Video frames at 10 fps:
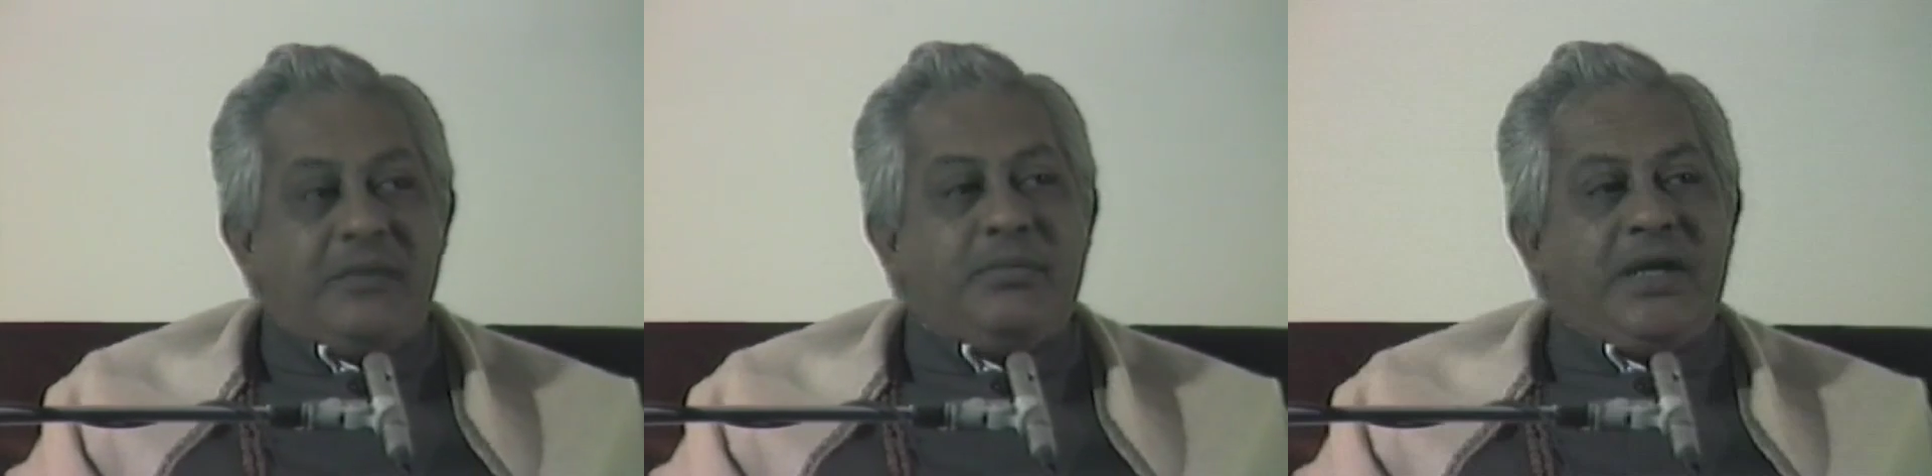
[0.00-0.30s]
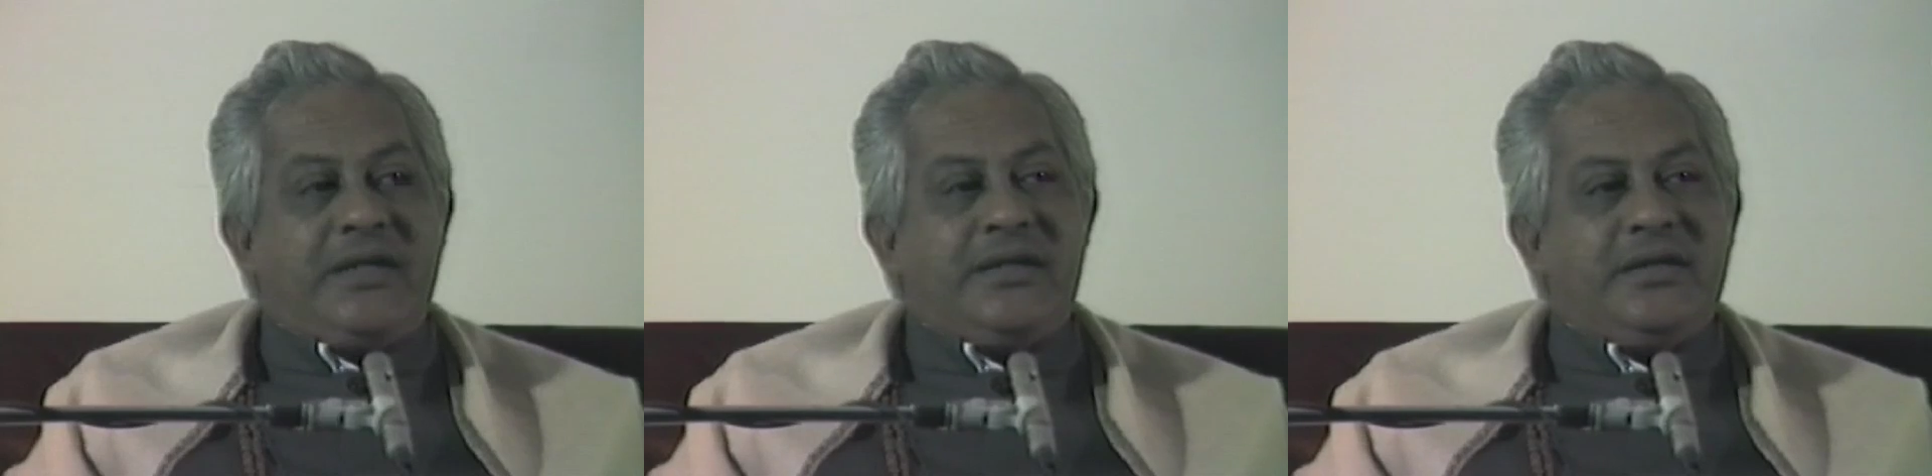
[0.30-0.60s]

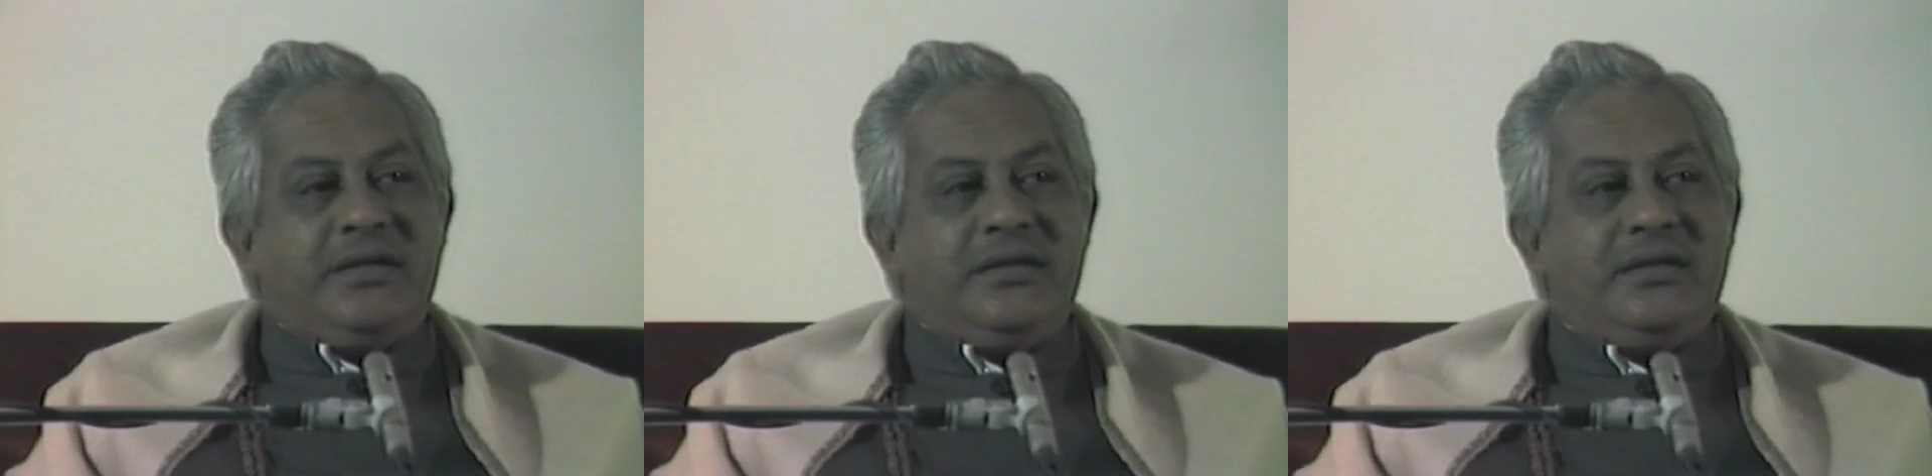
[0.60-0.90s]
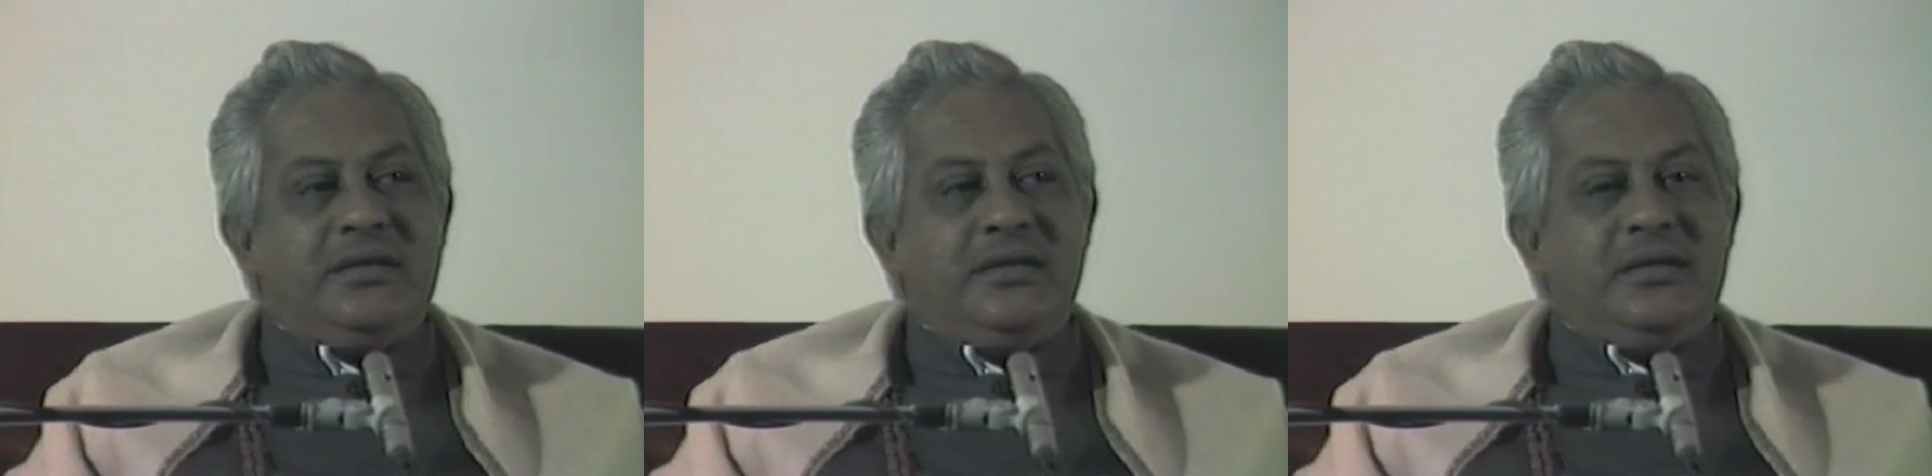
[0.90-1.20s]
but
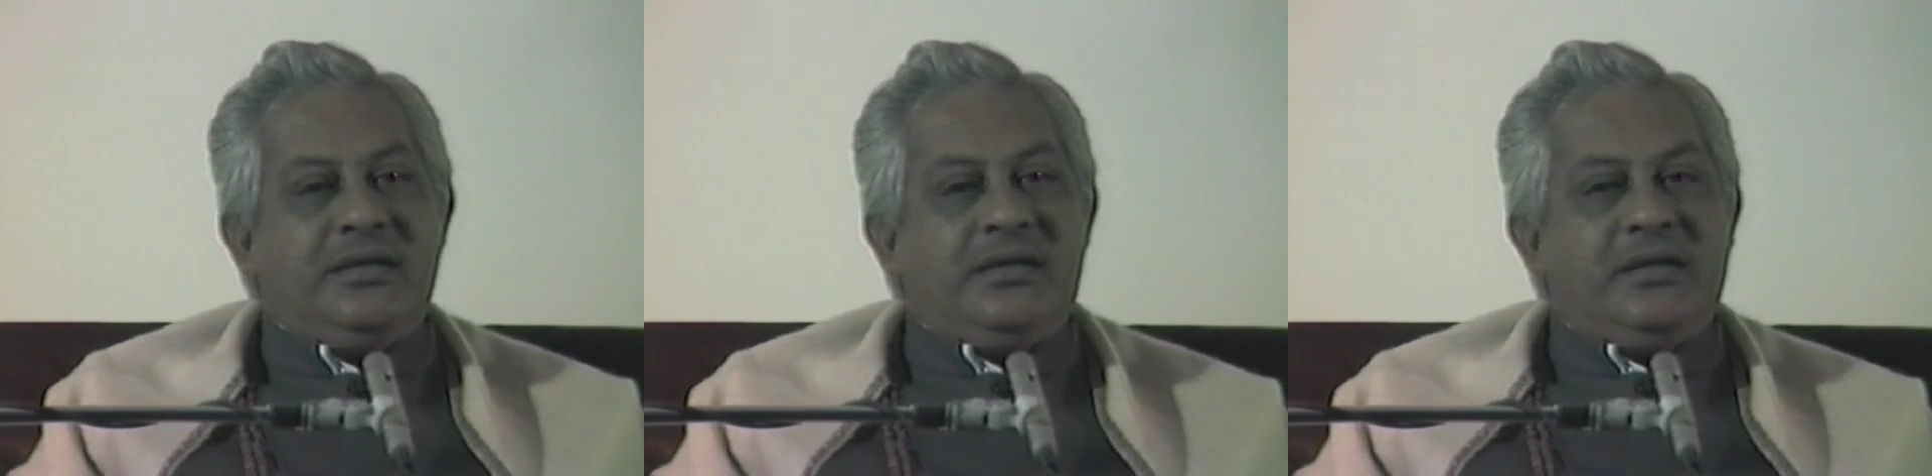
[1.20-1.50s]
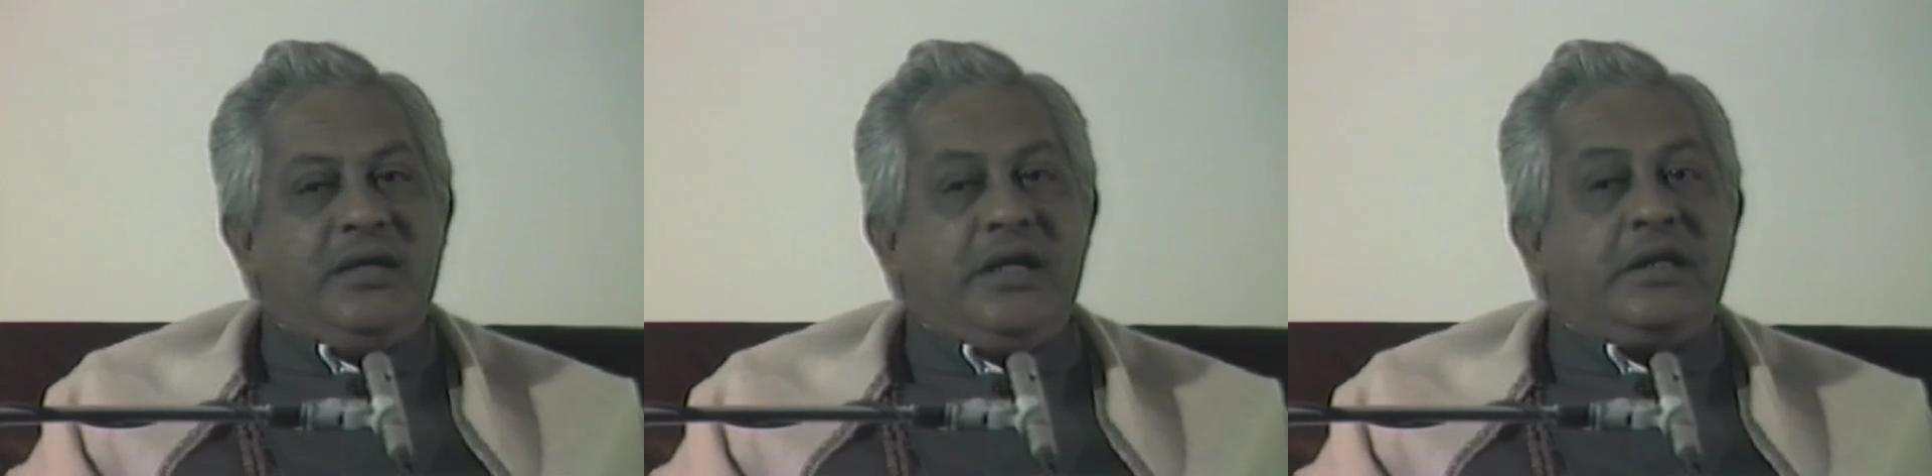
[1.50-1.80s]

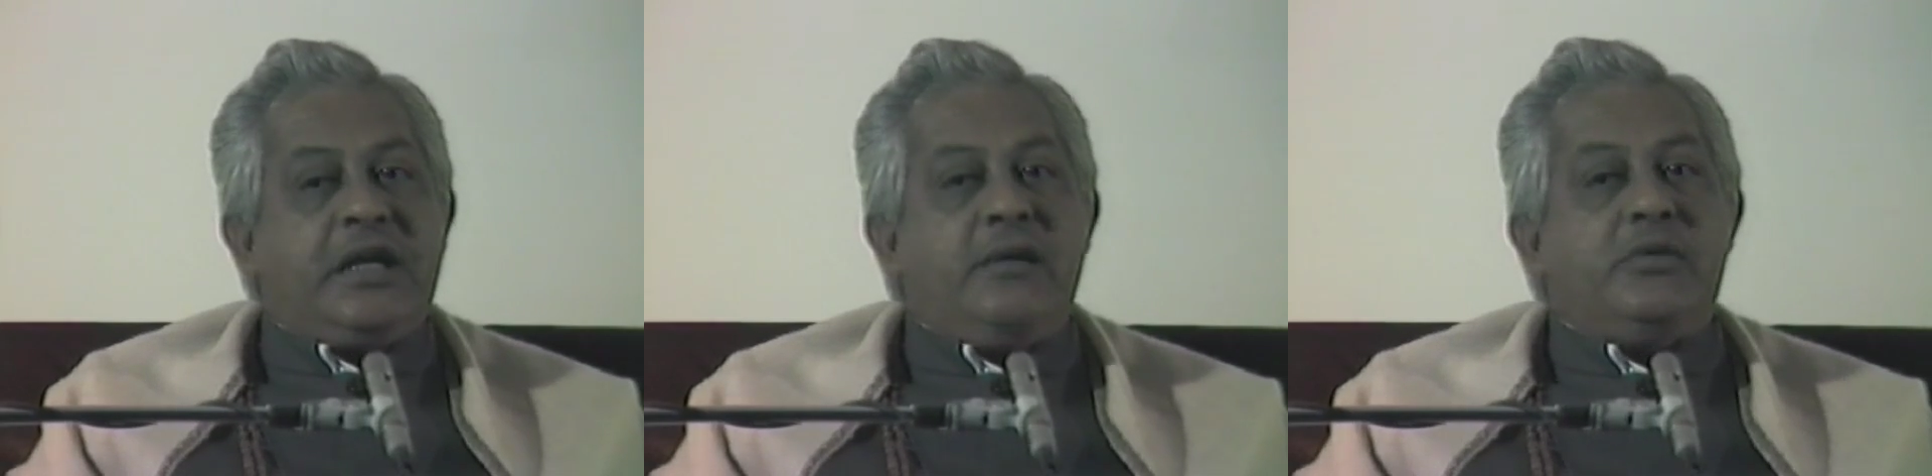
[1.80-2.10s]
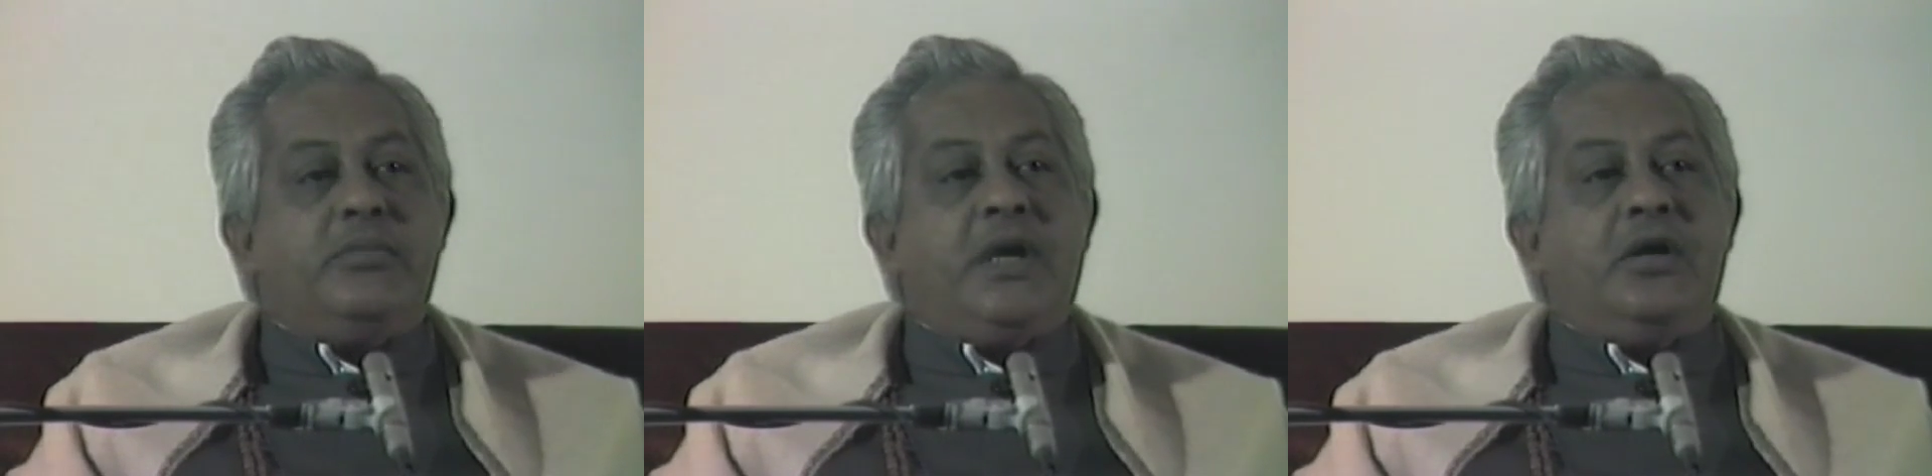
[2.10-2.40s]
it came
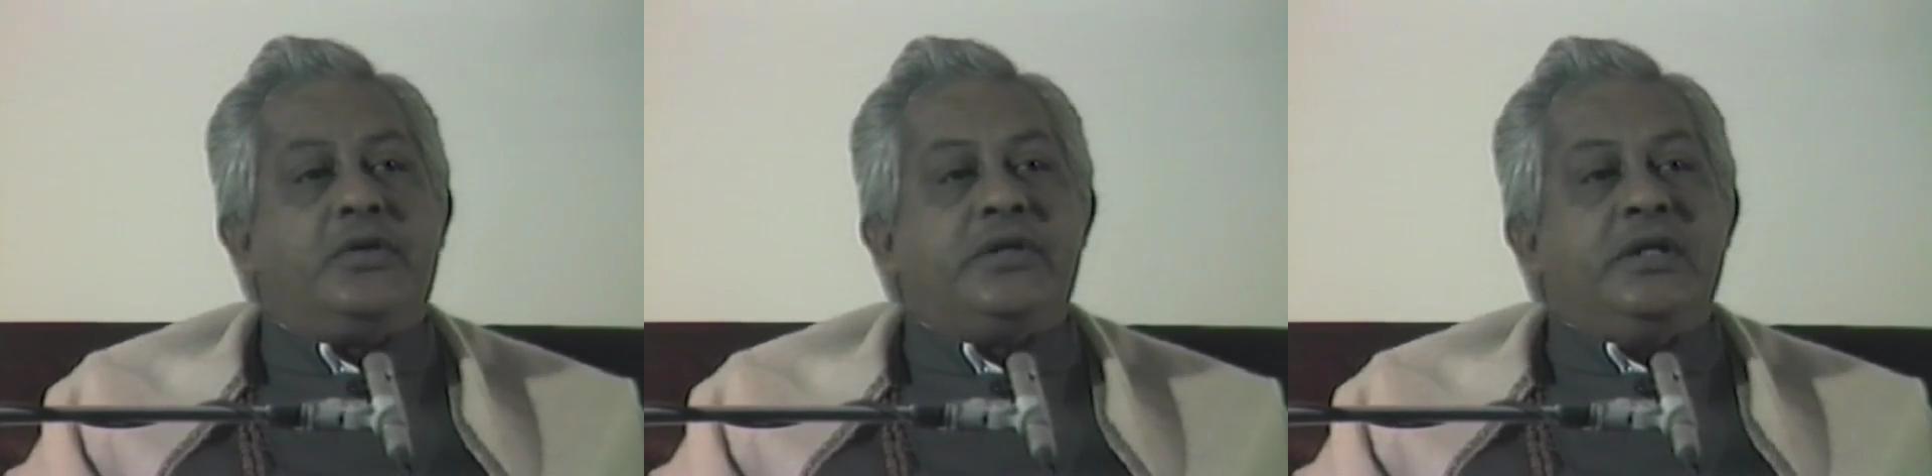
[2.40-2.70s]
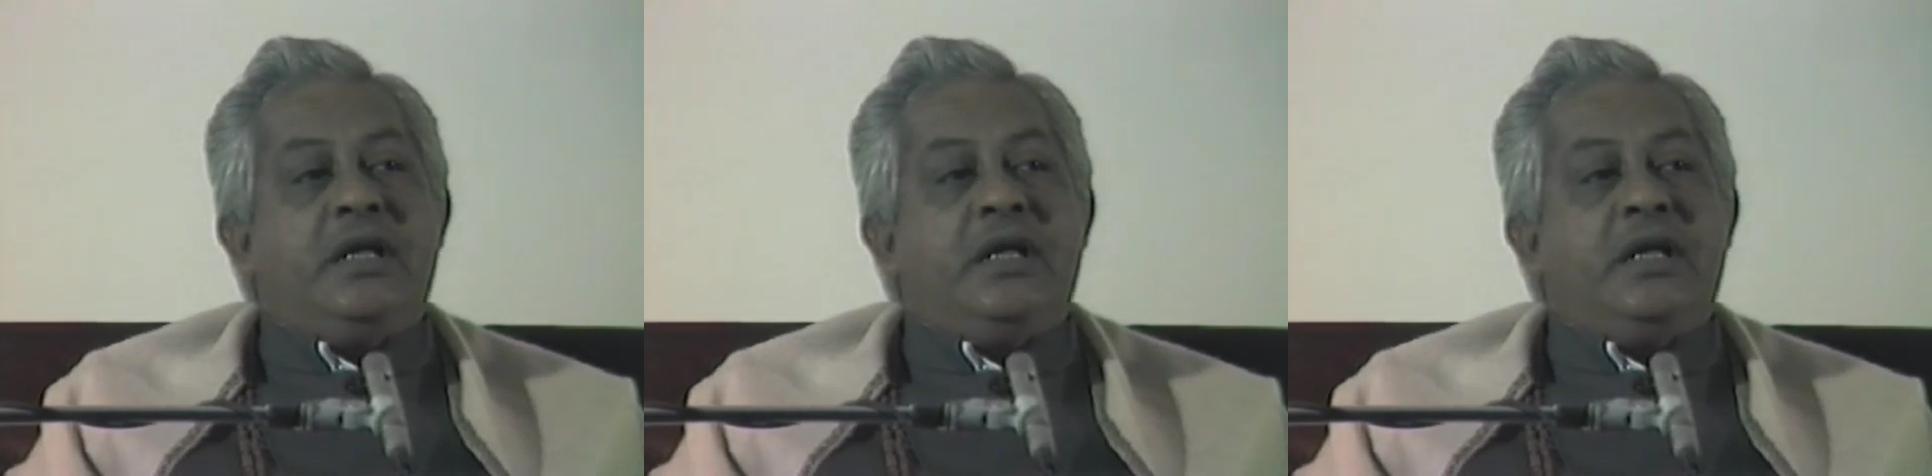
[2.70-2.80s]
about